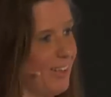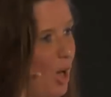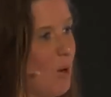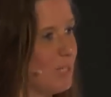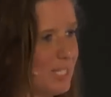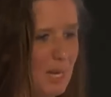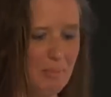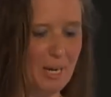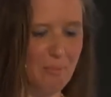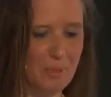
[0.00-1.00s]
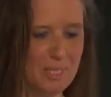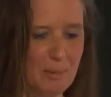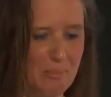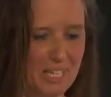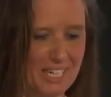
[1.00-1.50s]
always coming up with
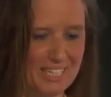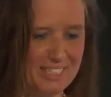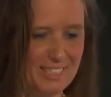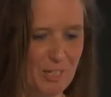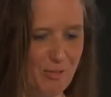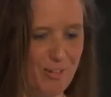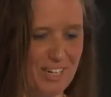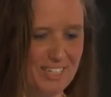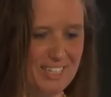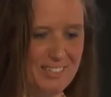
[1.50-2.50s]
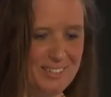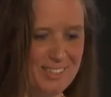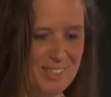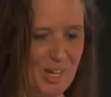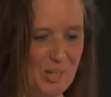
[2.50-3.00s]
something different.
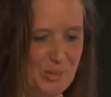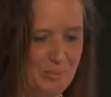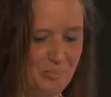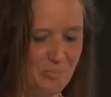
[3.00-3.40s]
So